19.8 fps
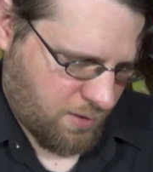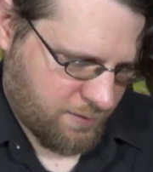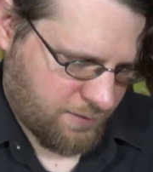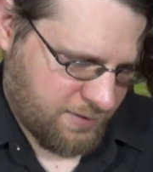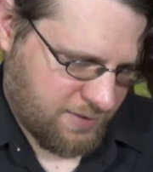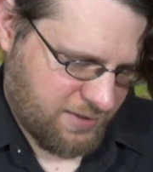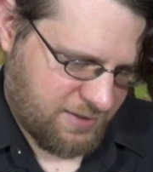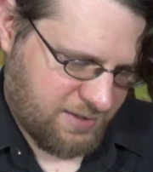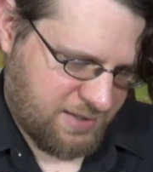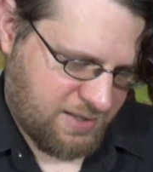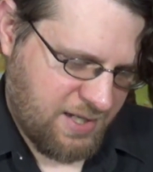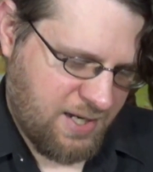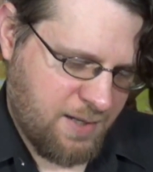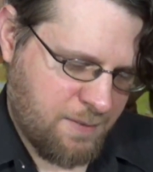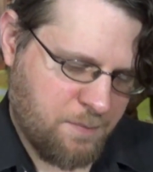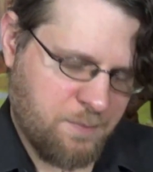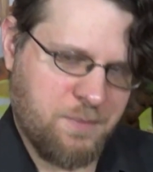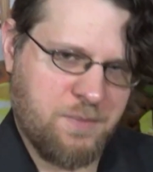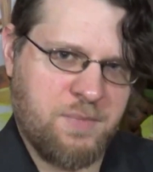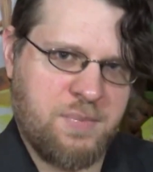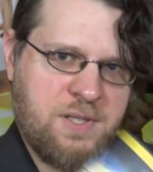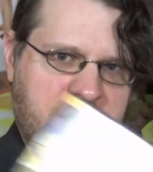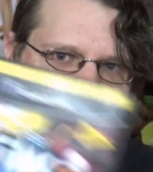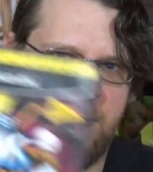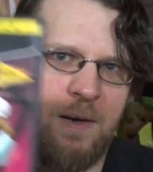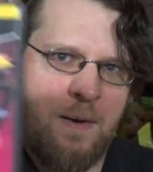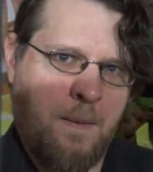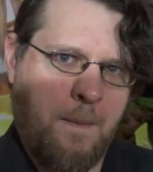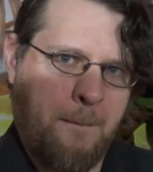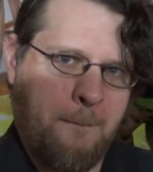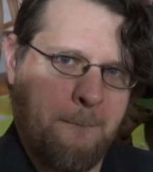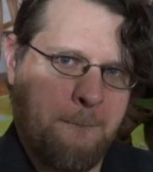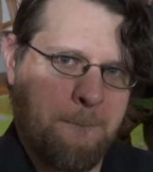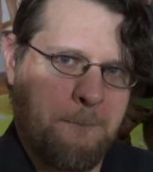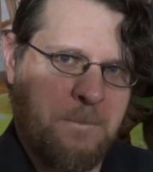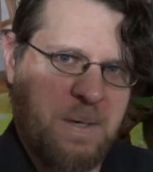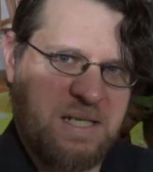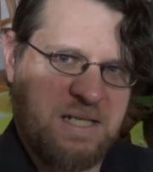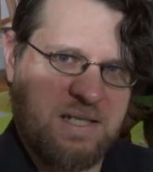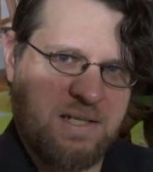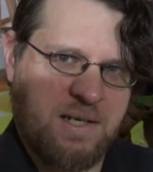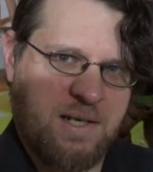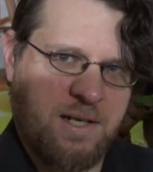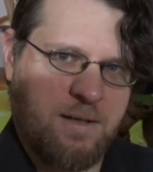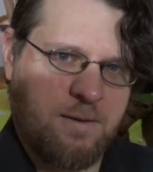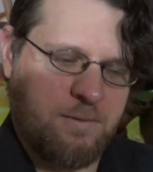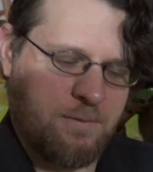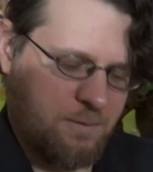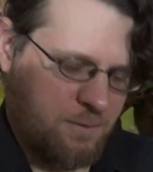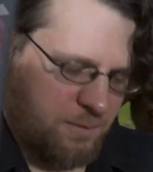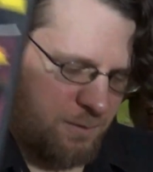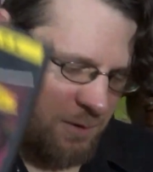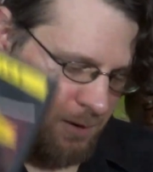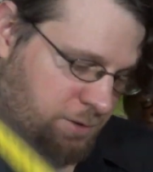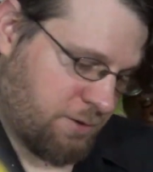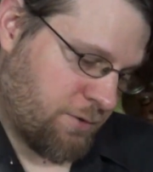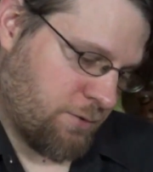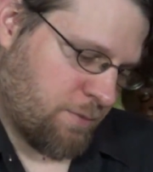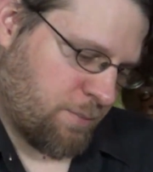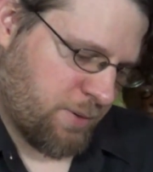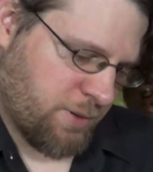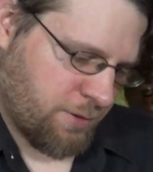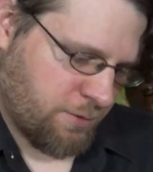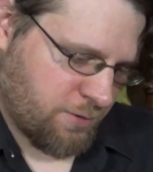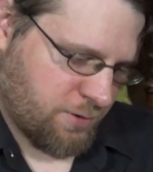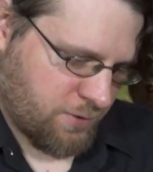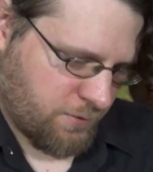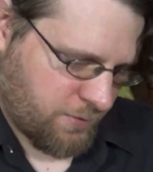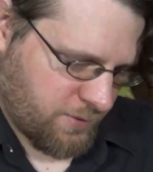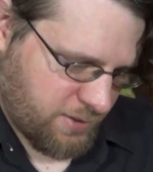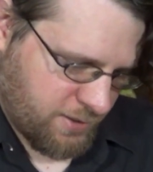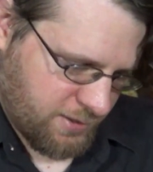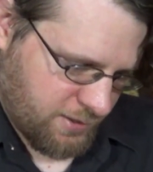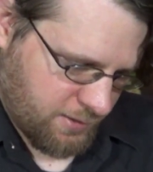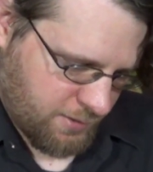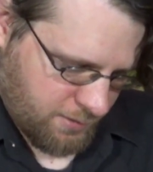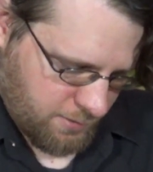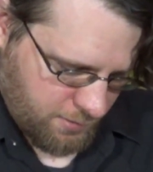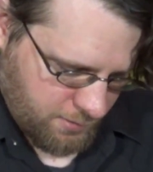The Sims: Bustin' Out, also a Player's Choice.